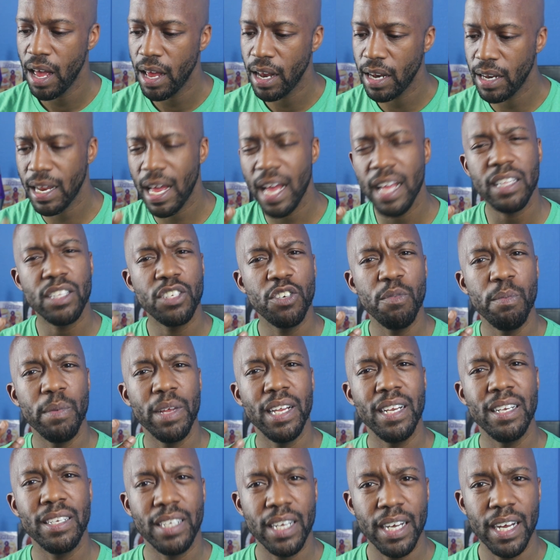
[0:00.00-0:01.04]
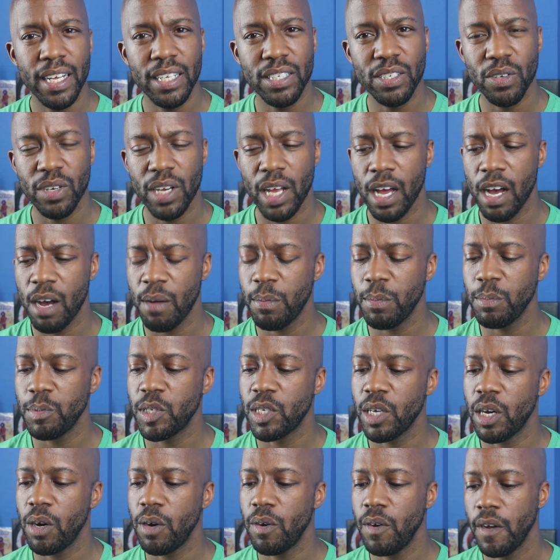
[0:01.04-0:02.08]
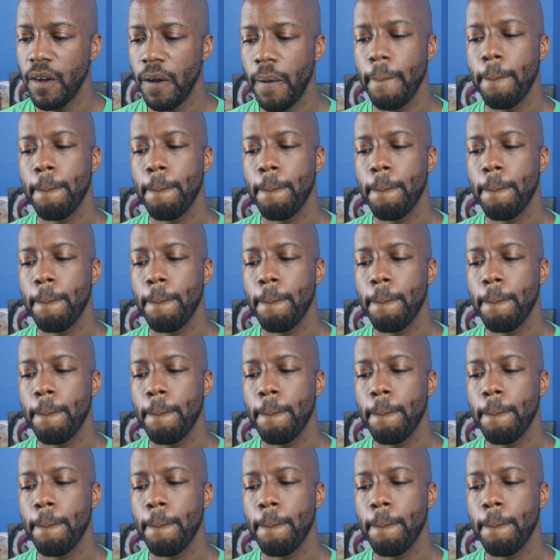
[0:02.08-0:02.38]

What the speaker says: Not too many duds on the album, so